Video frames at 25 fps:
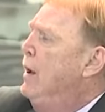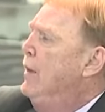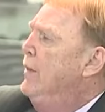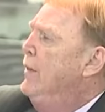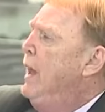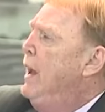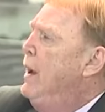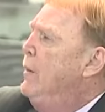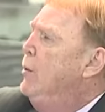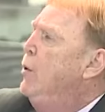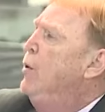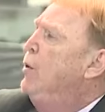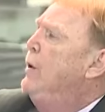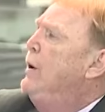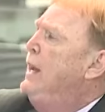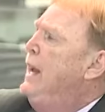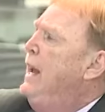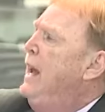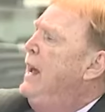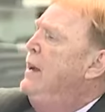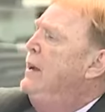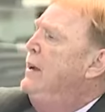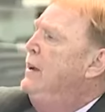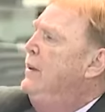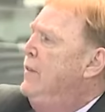they will
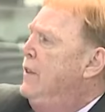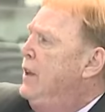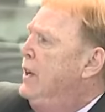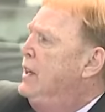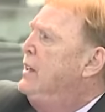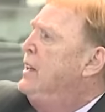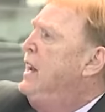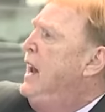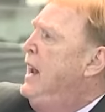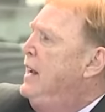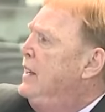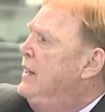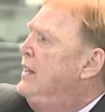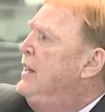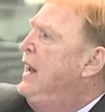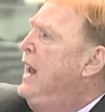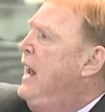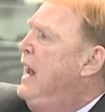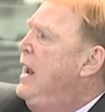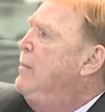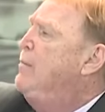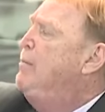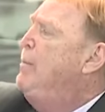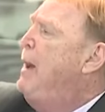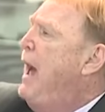get the
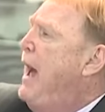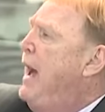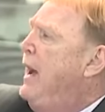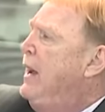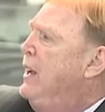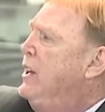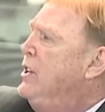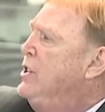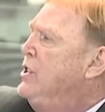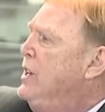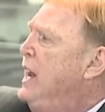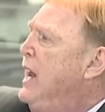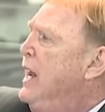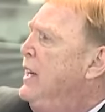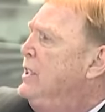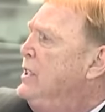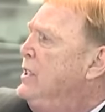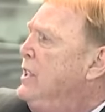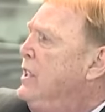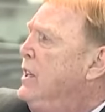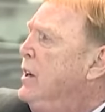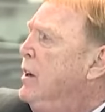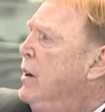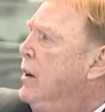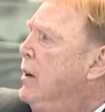10-game package
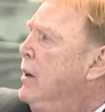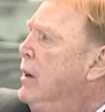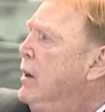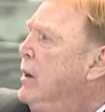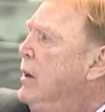next year.